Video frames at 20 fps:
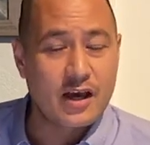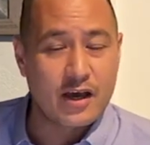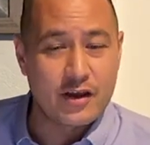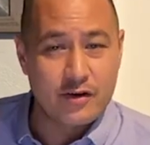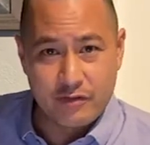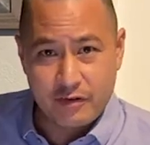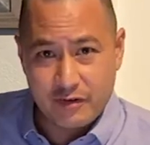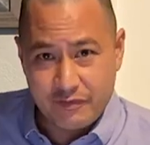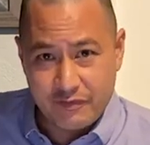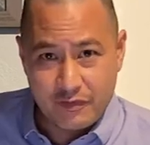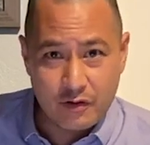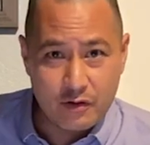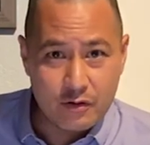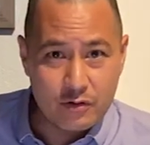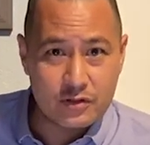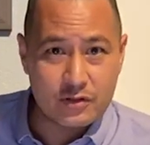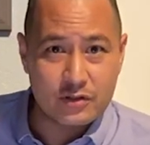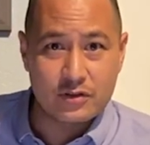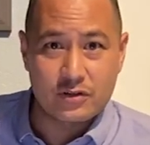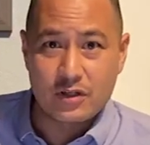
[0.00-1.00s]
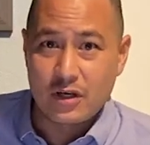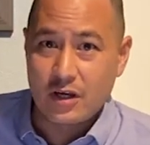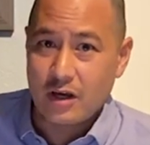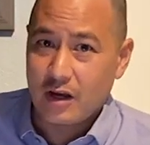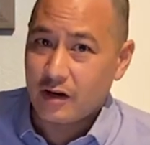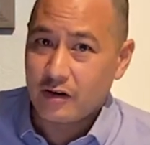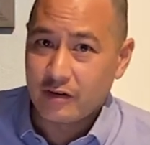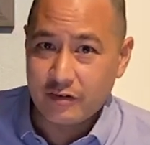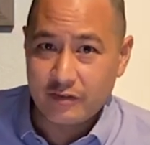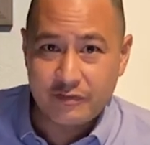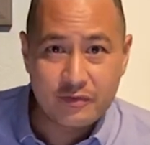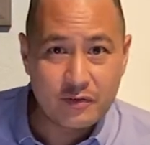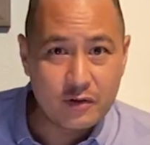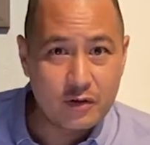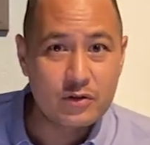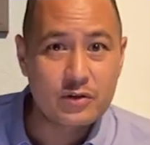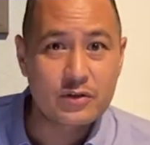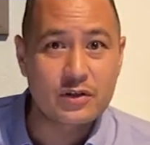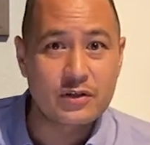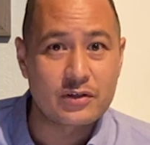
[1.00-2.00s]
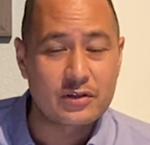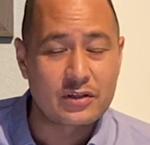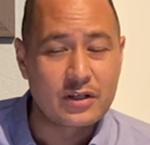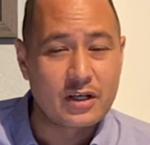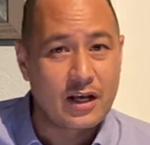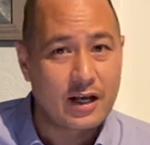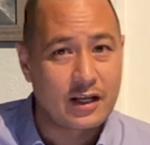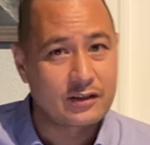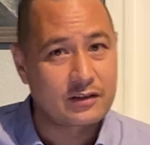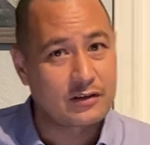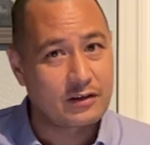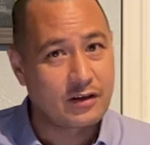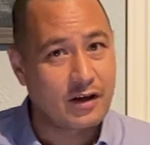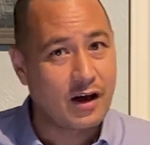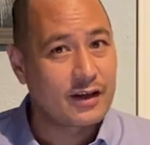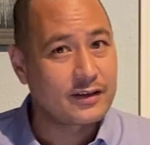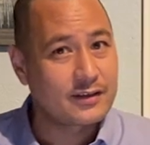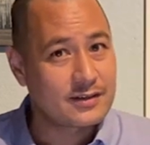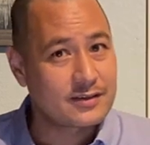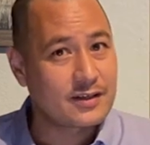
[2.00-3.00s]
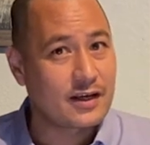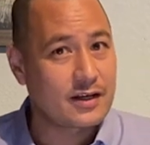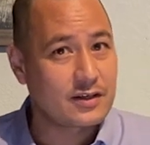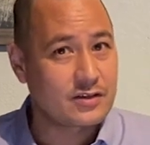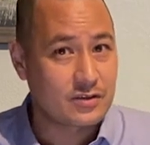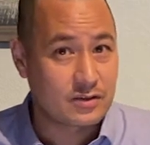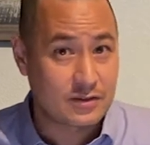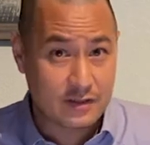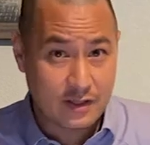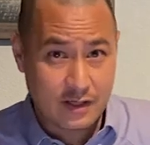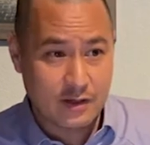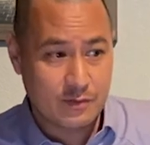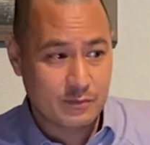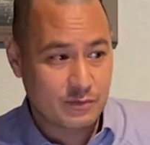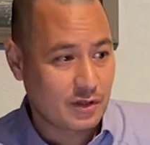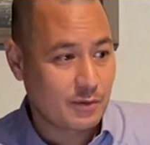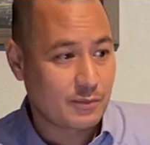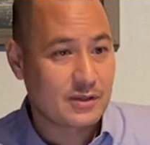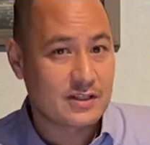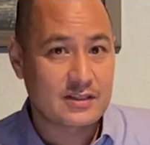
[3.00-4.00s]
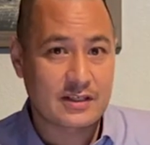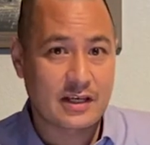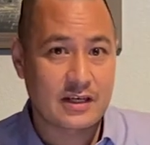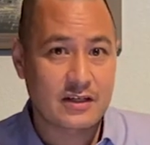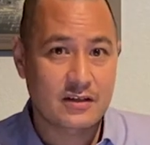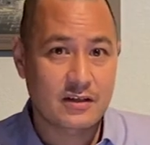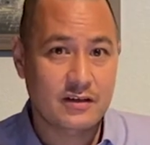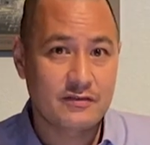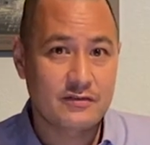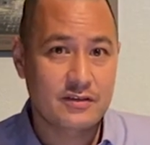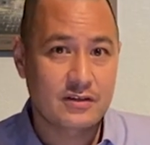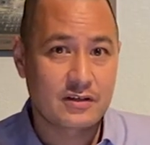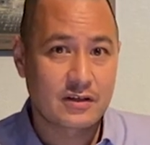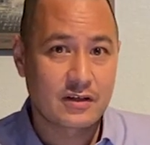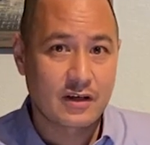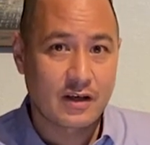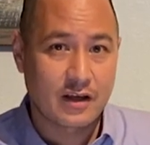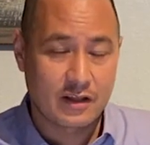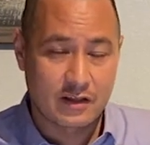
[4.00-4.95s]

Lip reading: and refuses and refuses until God decides to send him some incentives.